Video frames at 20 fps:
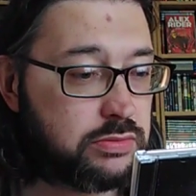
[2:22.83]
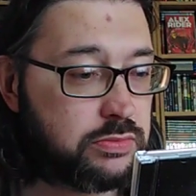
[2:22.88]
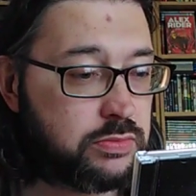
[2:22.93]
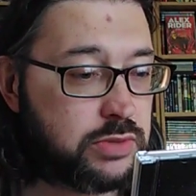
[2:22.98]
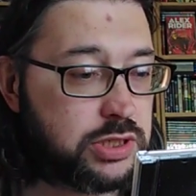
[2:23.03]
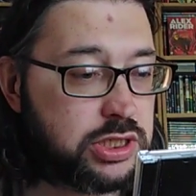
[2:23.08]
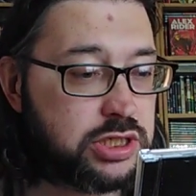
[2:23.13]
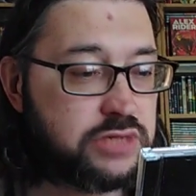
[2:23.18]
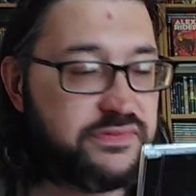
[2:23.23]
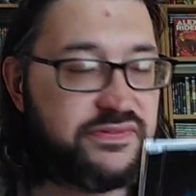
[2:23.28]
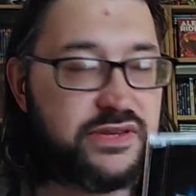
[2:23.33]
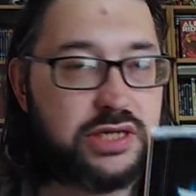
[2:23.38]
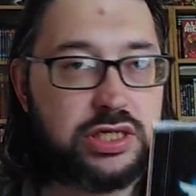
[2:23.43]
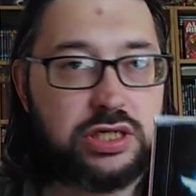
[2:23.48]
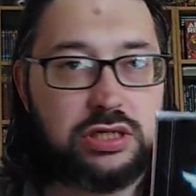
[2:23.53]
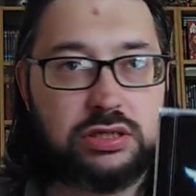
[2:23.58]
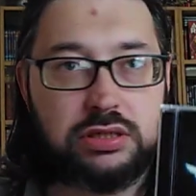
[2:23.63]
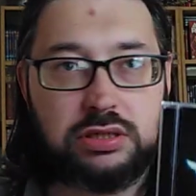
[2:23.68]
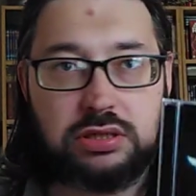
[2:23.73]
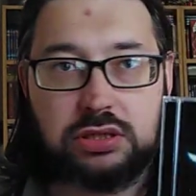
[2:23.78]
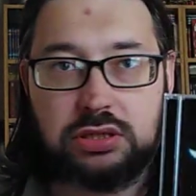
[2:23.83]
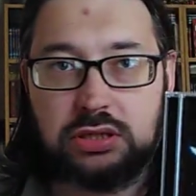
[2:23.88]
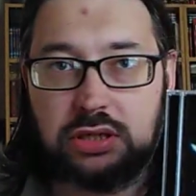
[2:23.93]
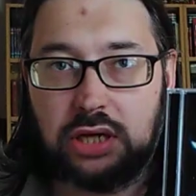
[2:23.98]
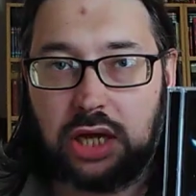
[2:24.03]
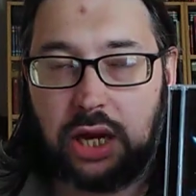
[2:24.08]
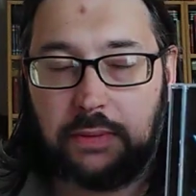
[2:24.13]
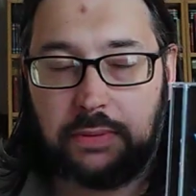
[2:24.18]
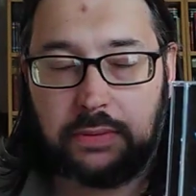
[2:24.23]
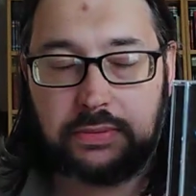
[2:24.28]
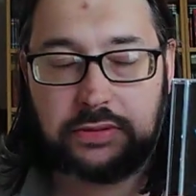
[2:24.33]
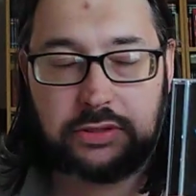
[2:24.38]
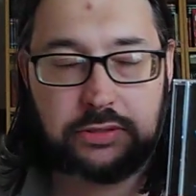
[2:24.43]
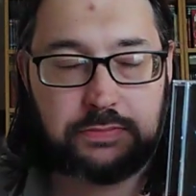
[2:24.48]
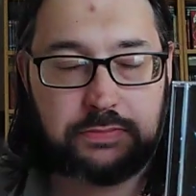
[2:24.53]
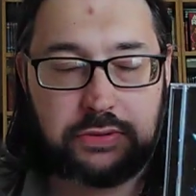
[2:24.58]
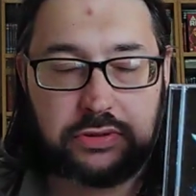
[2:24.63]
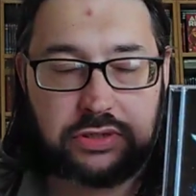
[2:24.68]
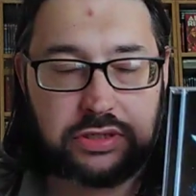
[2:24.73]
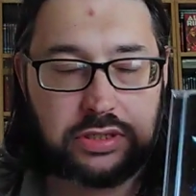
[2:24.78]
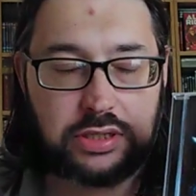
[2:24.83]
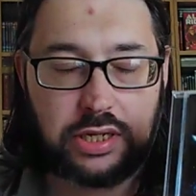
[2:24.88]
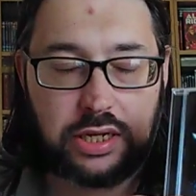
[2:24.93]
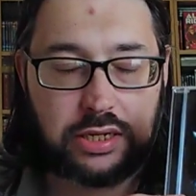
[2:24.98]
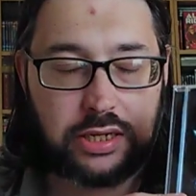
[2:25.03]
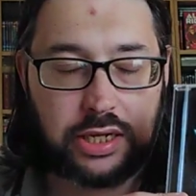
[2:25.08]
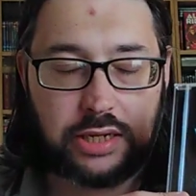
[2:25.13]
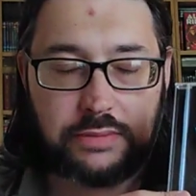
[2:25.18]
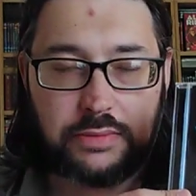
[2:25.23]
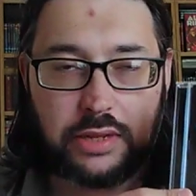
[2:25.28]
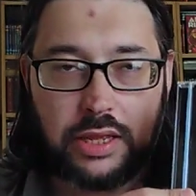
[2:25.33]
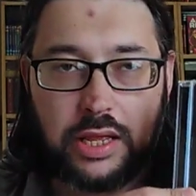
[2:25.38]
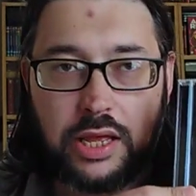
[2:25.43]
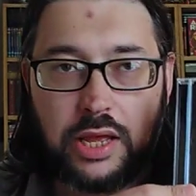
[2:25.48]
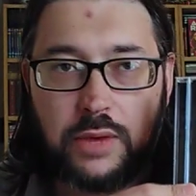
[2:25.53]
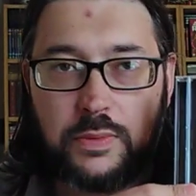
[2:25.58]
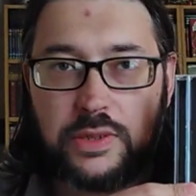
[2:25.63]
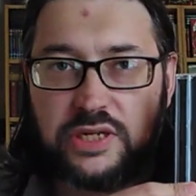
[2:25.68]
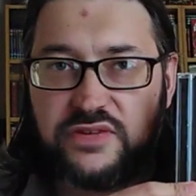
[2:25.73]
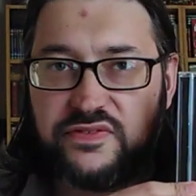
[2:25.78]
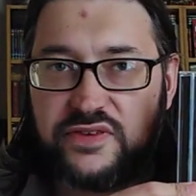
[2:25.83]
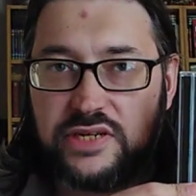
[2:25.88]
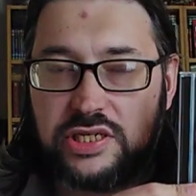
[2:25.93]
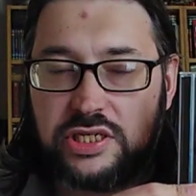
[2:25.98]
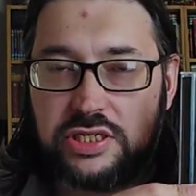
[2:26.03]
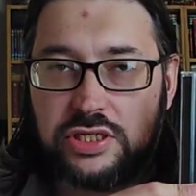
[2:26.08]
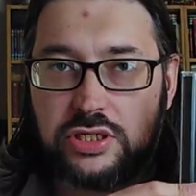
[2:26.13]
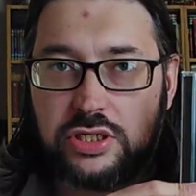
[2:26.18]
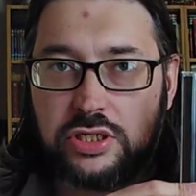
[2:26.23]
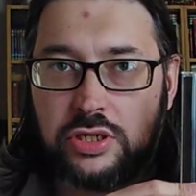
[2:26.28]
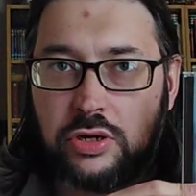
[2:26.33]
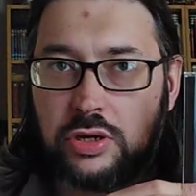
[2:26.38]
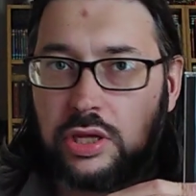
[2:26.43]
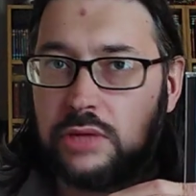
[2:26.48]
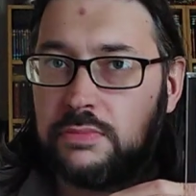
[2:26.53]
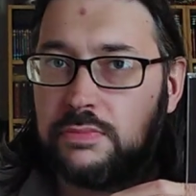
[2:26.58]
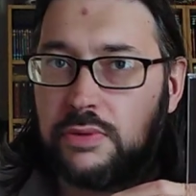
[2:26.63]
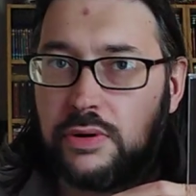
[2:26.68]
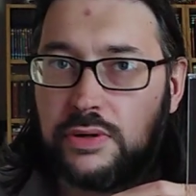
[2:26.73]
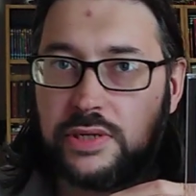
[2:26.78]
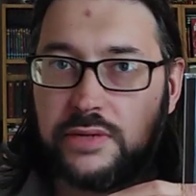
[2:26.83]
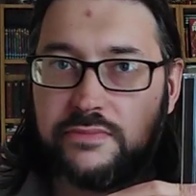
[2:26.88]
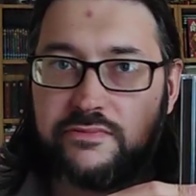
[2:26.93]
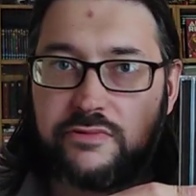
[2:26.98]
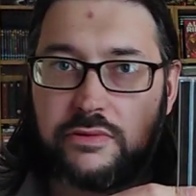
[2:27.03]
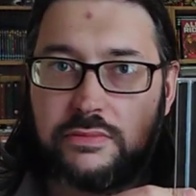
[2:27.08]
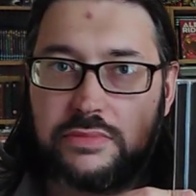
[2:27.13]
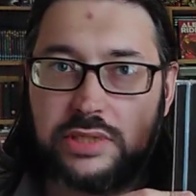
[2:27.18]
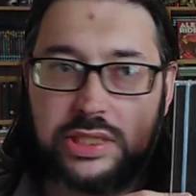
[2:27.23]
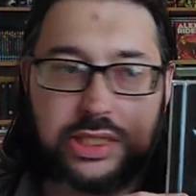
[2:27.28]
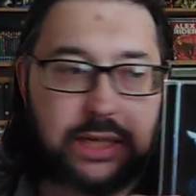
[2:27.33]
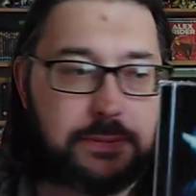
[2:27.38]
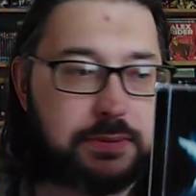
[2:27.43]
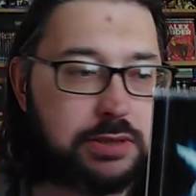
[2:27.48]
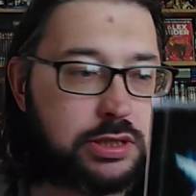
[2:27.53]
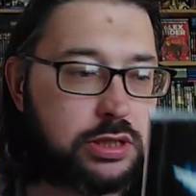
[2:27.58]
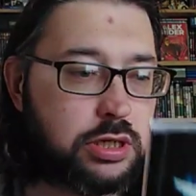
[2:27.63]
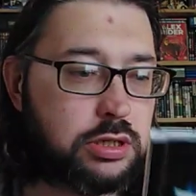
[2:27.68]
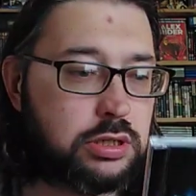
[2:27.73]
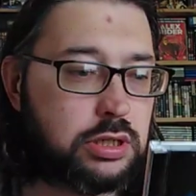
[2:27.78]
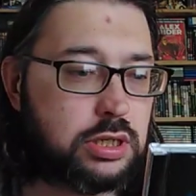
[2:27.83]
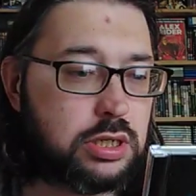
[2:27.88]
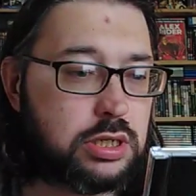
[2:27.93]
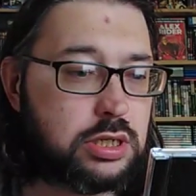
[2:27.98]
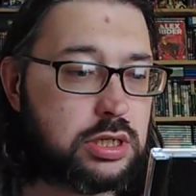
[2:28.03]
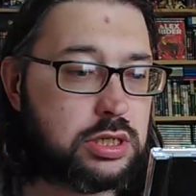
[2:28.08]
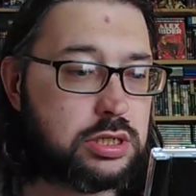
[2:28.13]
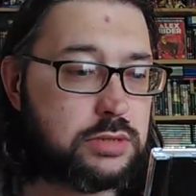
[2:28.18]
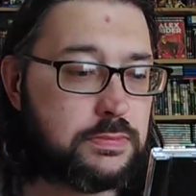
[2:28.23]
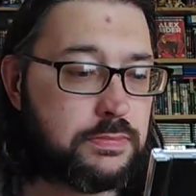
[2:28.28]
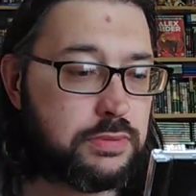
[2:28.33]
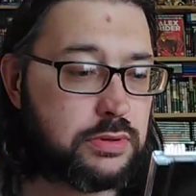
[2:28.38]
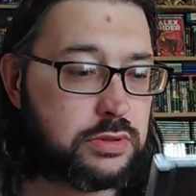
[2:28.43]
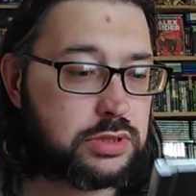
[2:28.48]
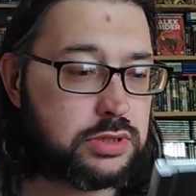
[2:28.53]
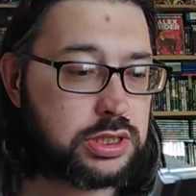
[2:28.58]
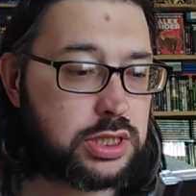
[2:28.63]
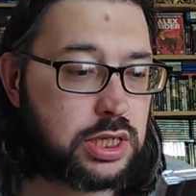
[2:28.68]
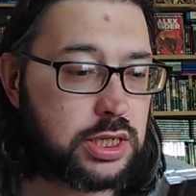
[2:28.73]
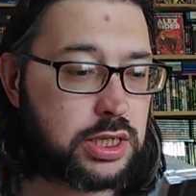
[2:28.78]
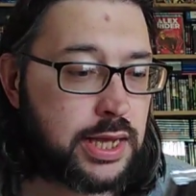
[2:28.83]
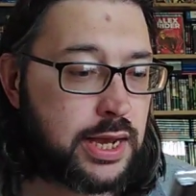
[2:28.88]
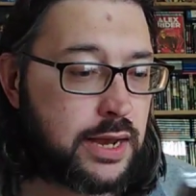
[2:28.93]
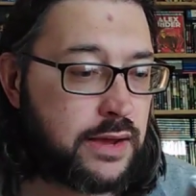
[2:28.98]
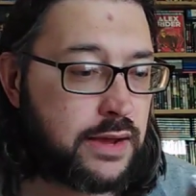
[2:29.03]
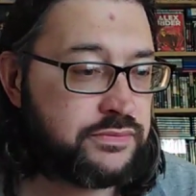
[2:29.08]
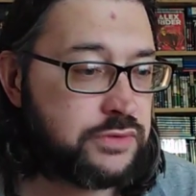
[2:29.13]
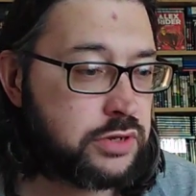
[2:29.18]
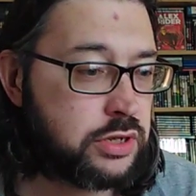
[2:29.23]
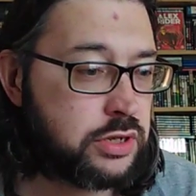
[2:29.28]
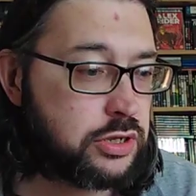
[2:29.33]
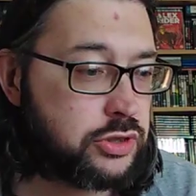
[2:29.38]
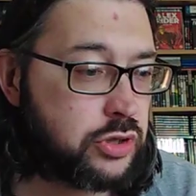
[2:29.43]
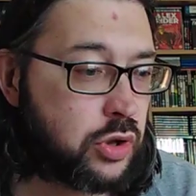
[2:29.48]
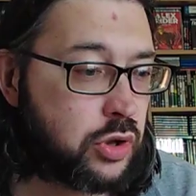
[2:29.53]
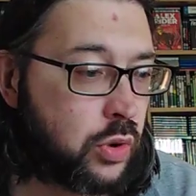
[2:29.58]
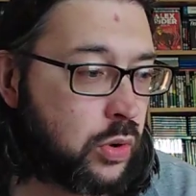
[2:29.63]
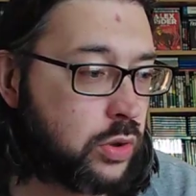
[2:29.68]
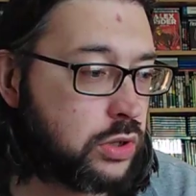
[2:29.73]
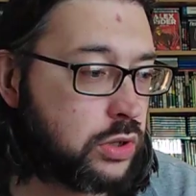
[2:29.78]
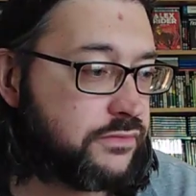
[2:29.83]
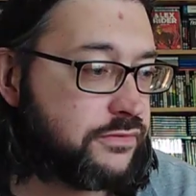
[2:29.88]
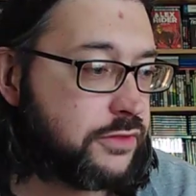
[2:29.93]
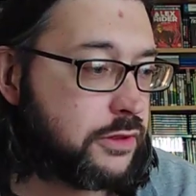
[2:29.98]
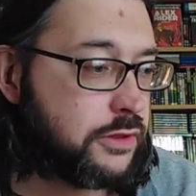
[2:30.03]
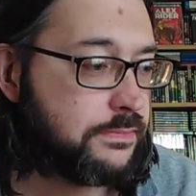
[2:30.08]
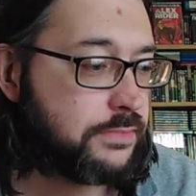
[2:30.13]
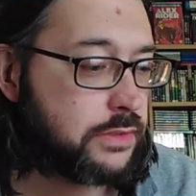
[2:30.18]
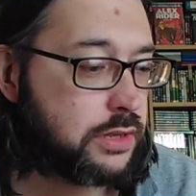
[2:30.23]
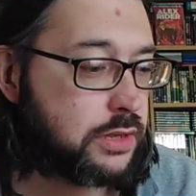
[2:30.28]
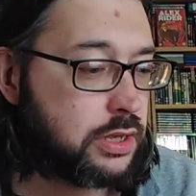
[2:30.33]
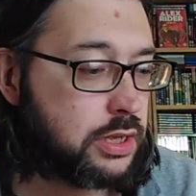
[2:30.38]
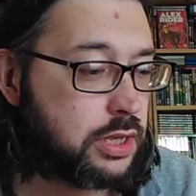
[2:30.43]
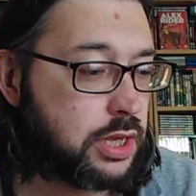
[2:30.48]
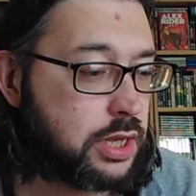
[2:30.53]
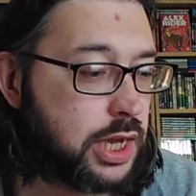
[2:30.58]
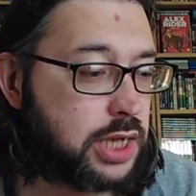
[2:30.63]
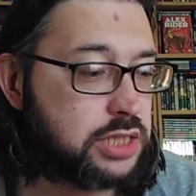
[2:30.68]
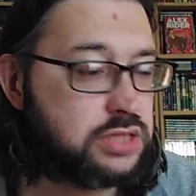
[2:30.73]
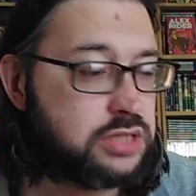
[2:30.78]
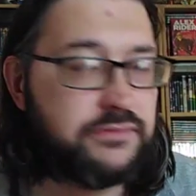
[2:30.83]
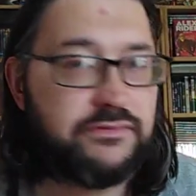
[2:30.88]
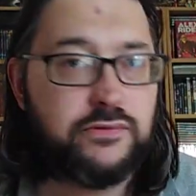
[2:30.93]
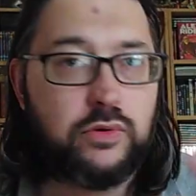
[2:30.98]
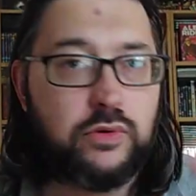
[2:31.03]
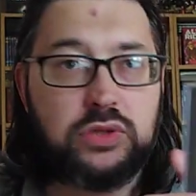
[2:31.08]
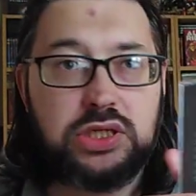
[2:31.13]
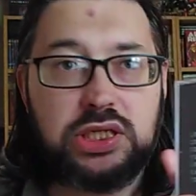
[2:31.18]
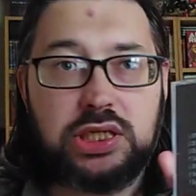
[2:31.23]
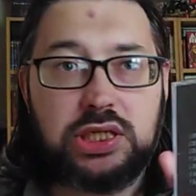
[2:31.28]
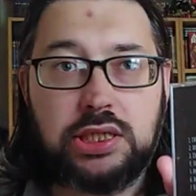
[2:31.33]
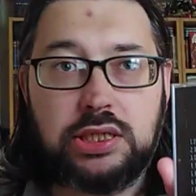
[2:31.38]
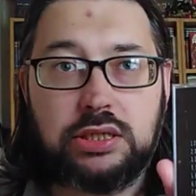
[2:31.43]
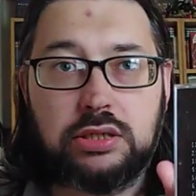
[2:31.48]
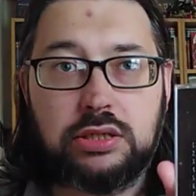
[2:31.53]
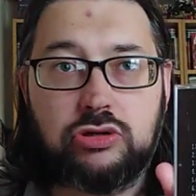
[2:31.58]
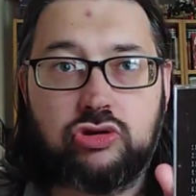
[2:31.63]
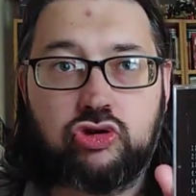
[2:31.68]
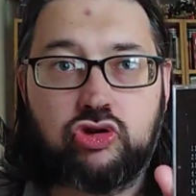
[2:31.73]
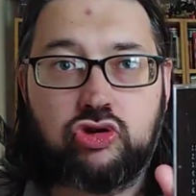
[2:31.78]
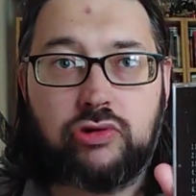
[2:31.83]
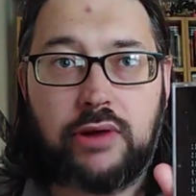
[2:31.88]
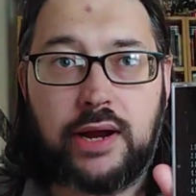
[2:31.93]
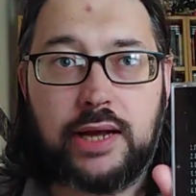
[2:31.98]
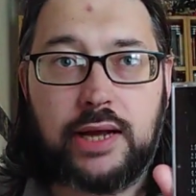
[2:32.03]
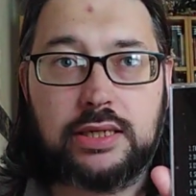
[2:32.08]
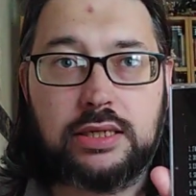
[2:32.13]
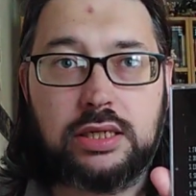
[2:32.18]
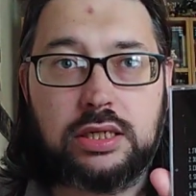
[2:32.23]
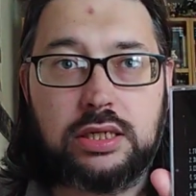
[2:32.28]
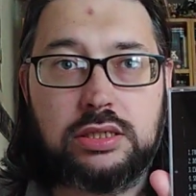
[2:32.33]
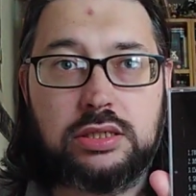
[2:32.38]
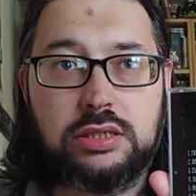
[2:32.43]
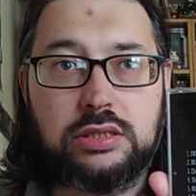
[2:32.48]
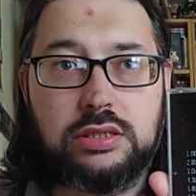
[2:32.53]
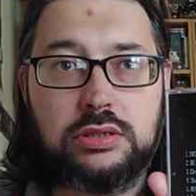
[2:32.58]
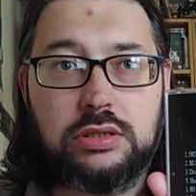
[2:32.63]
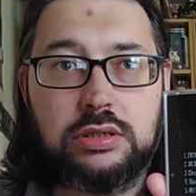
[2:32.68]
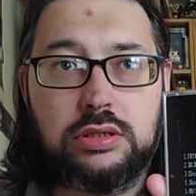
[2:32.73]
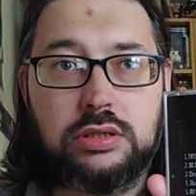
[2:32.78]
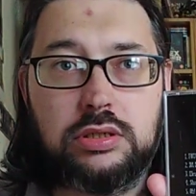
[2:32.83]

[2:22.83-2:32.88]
which features, I probably just butchered that name, which features Joachim Brodin from Sabaton. But yeah, I haven't heard all of them. Has 14 tracks.